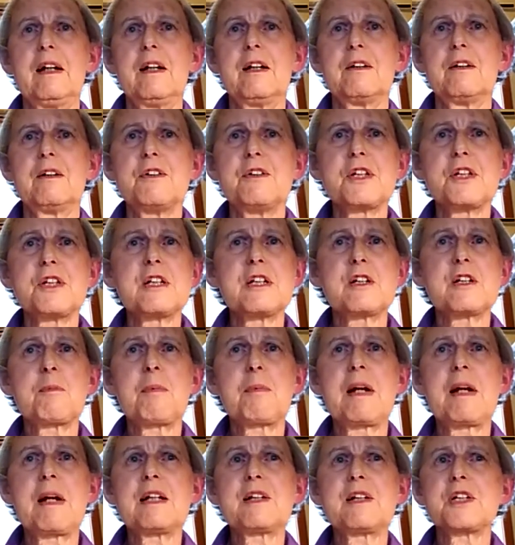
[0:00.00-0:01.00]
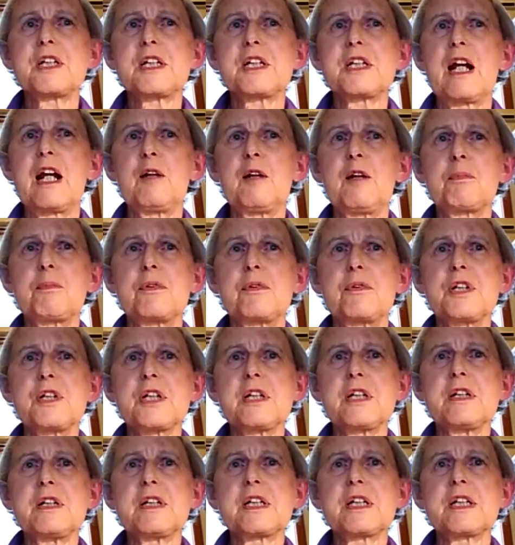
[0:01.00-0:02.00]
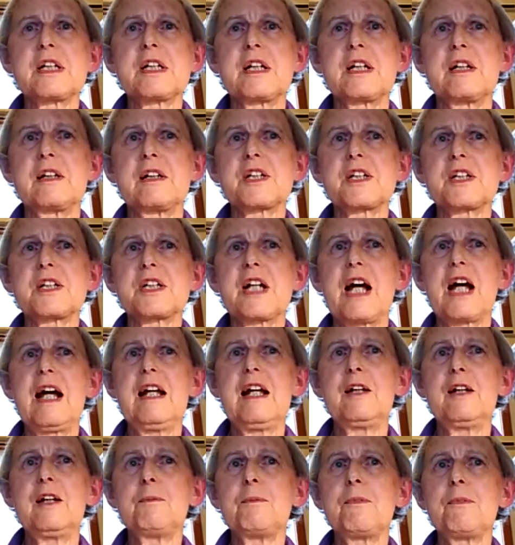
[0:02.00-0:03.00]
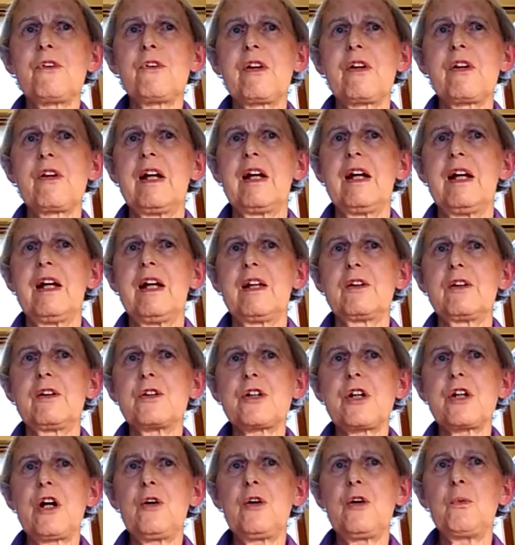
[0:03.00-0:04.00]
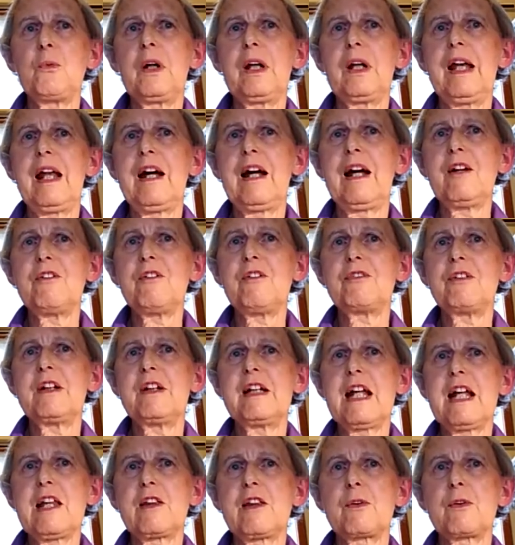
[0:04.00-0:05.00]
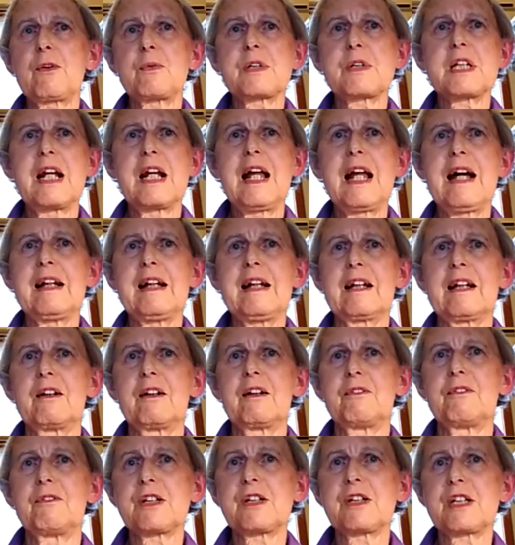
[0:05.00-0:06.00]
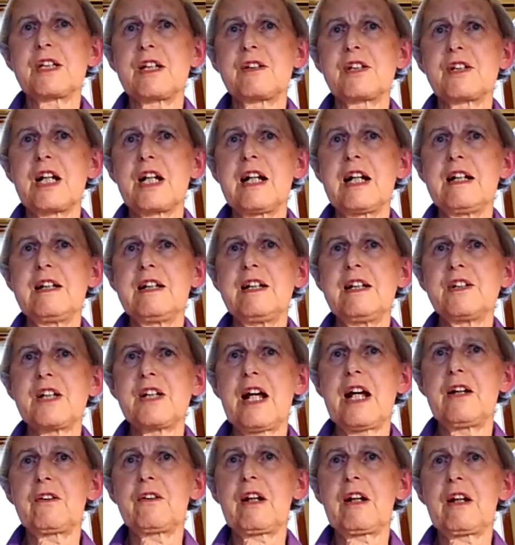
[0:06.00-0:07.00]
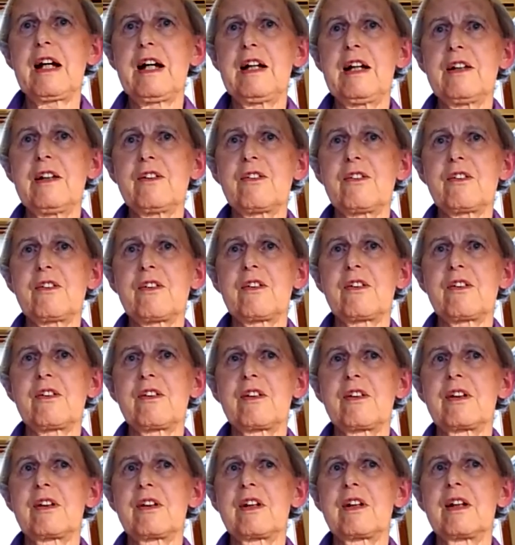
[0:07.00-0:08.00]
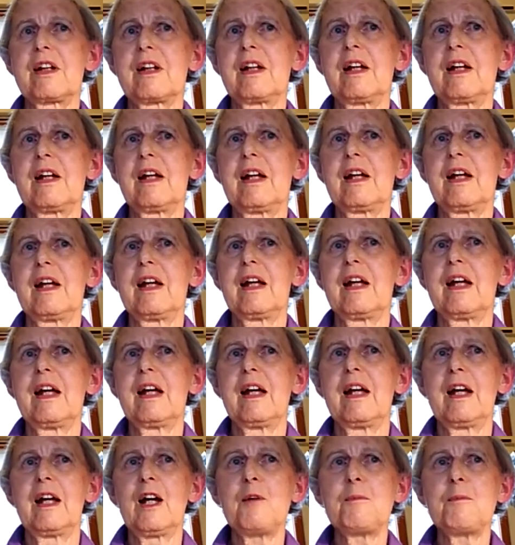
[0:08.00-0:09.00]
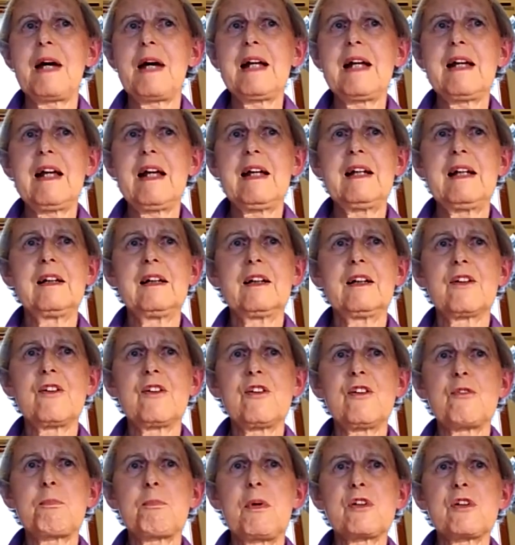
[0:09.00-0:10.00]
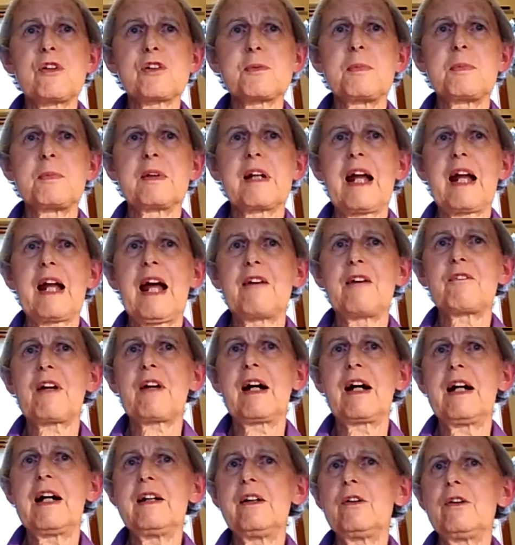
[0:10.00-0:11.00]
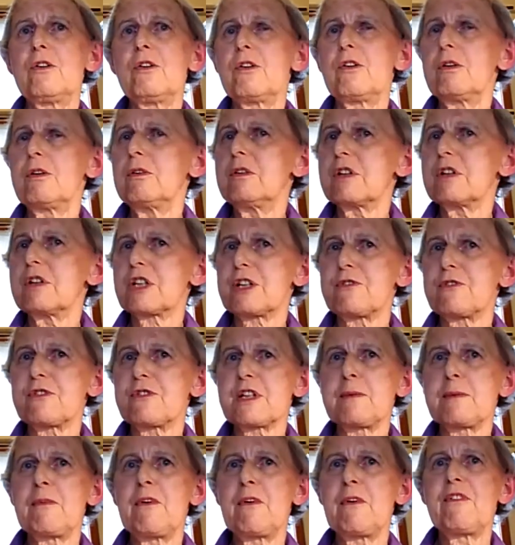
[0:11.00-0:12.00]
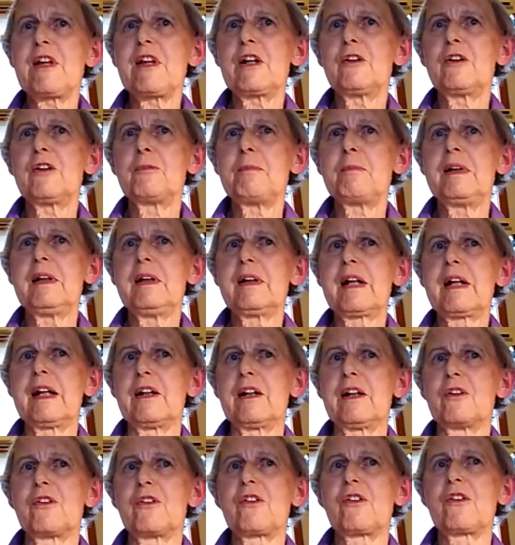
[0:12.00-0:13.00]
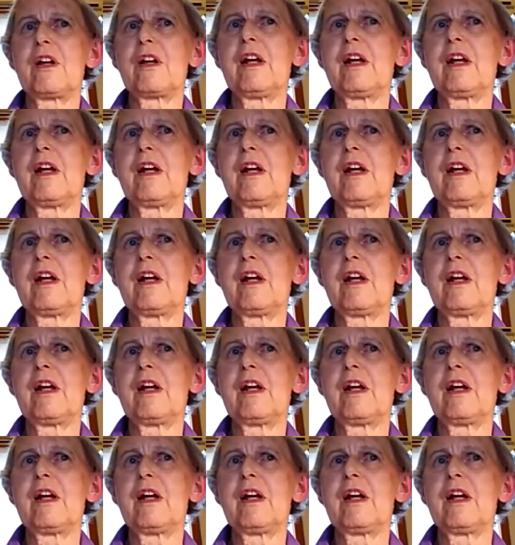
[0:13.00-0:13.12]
visit to places like prisons and asylums that show what life and death was like for society's outcasts. At Mayday Hills, it's possible to have guided tours of some of the old buildings